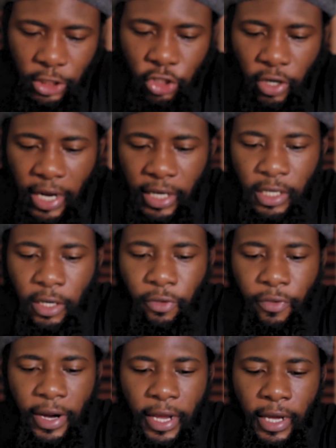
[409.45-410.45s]
trying the
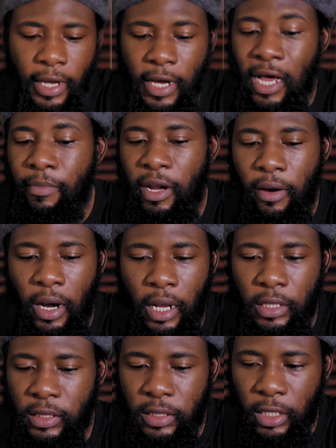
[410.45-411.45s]
rear camera
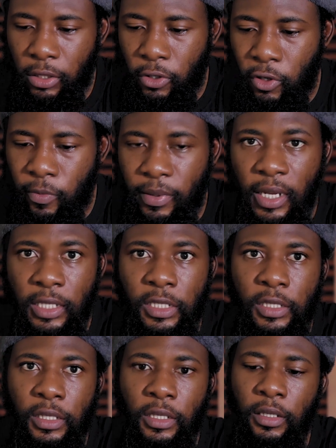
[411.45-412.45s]
setup, let's
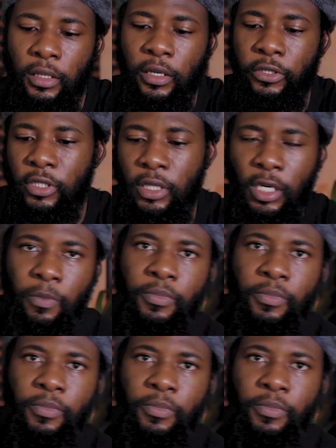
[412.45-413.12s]
see. I'll just take a